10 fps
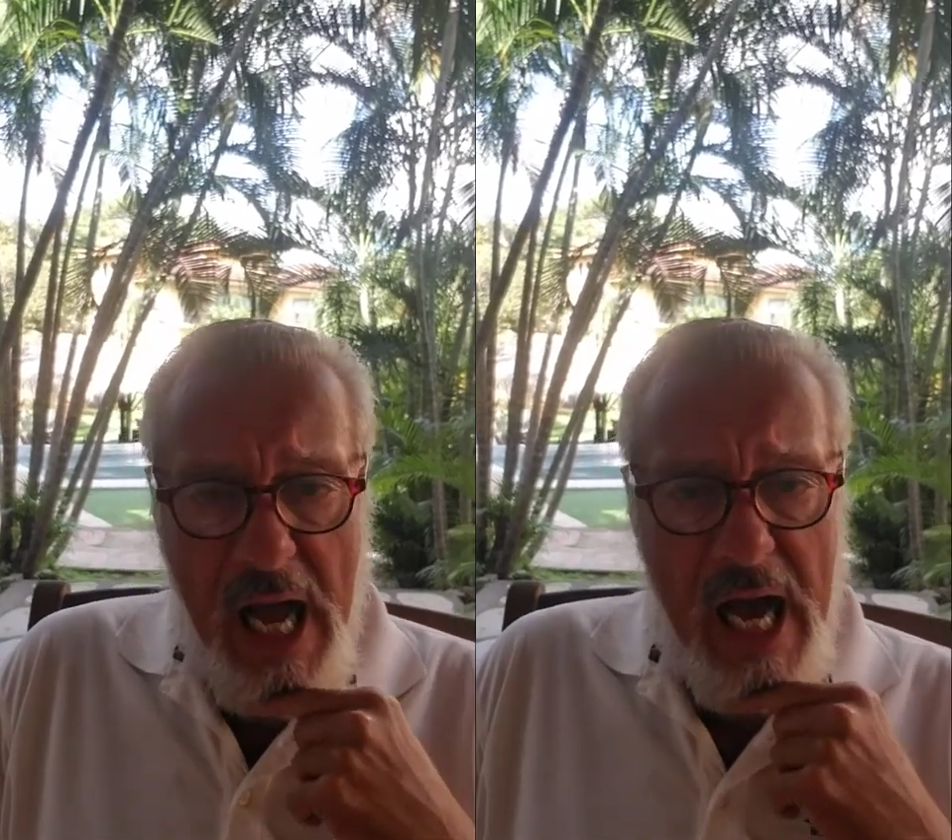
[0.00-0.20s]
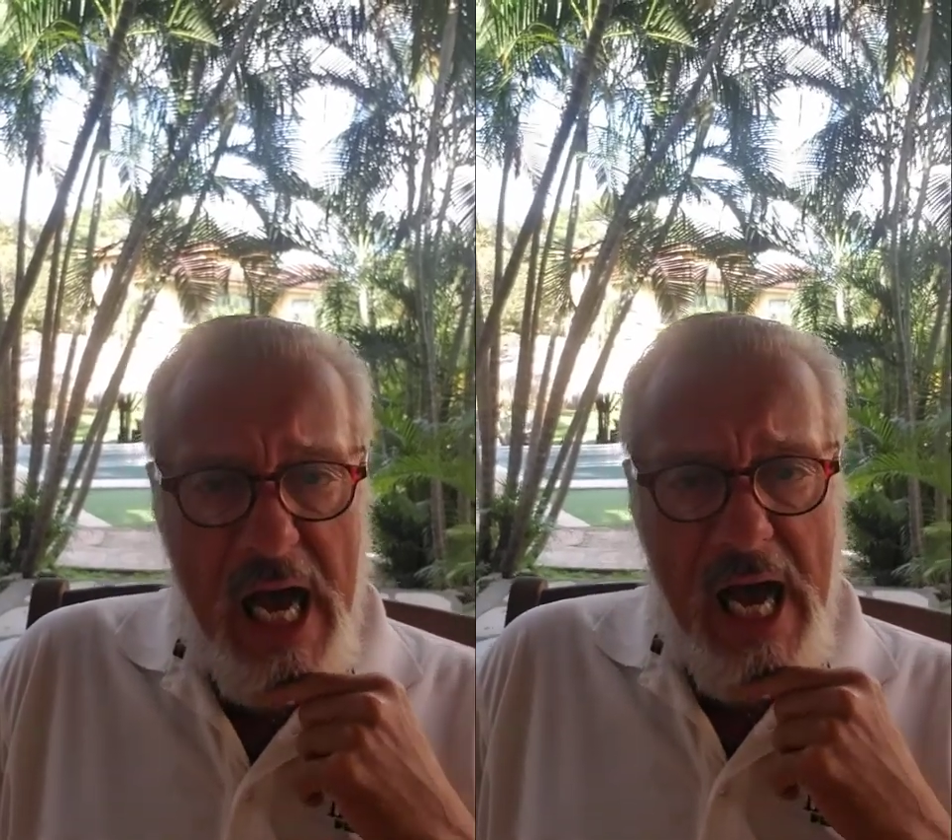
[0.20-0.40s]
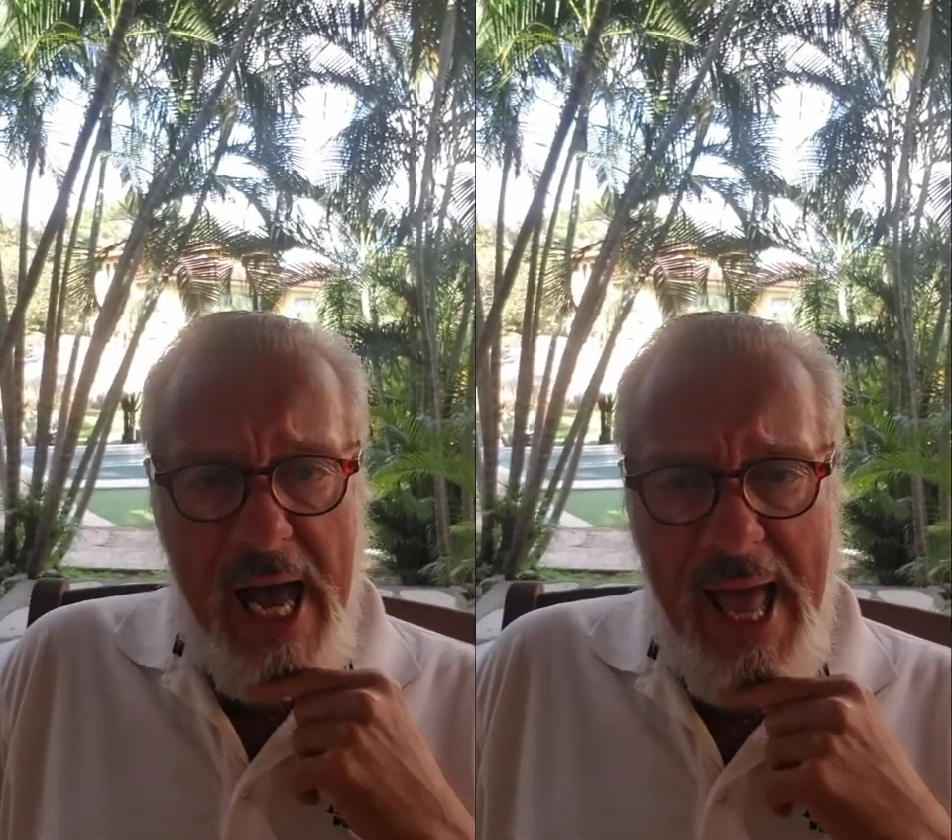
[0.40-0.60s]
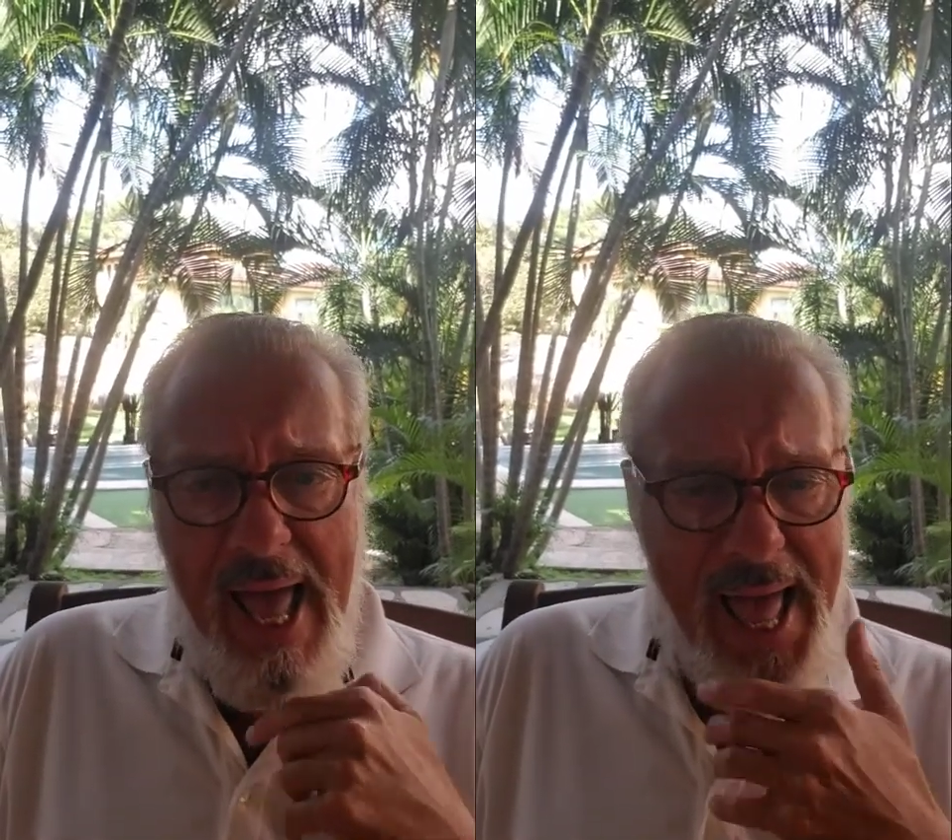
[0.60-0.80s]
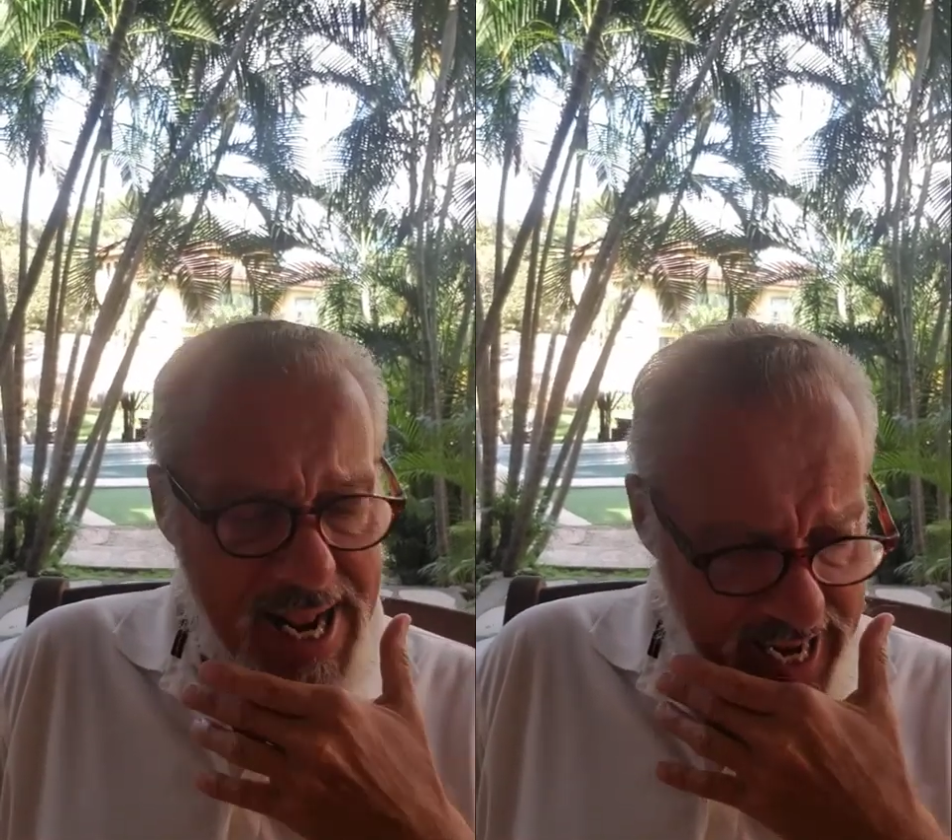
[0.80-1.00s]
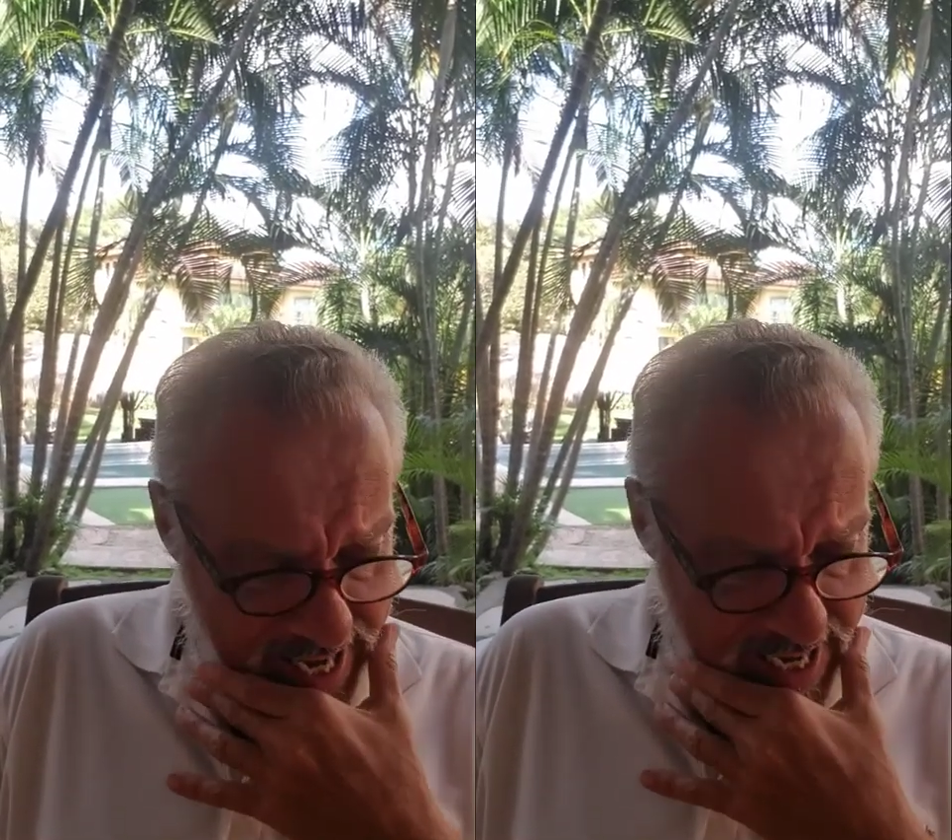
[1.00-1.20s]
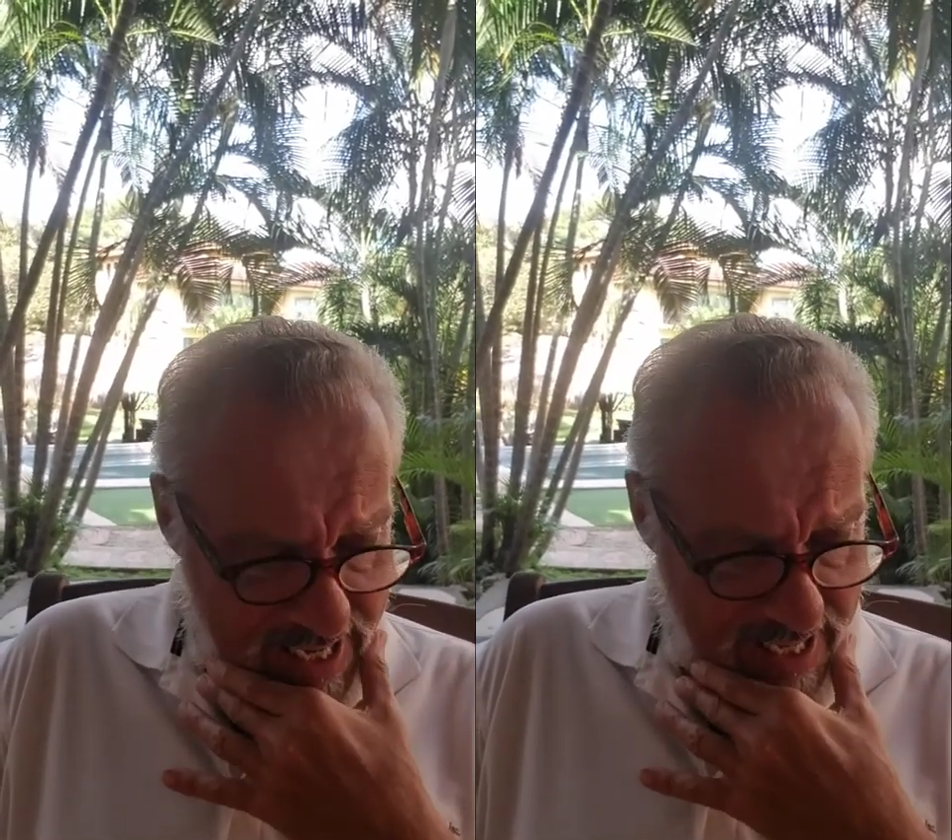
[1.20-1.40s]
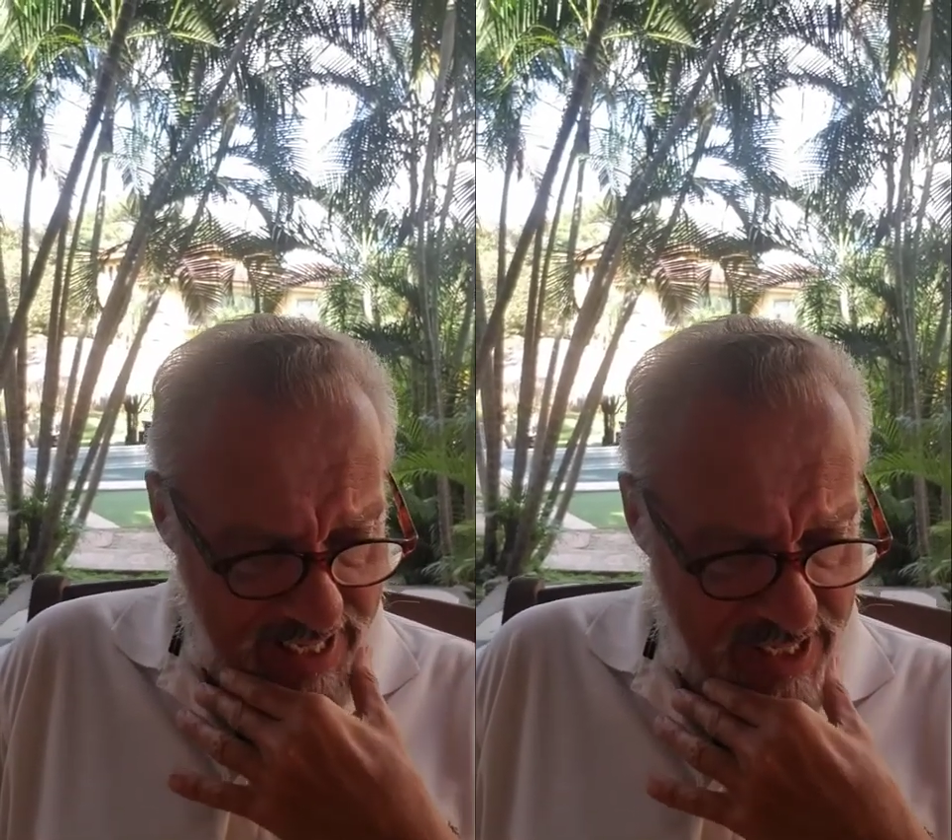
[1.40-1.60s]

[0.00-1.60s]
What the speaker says: Had an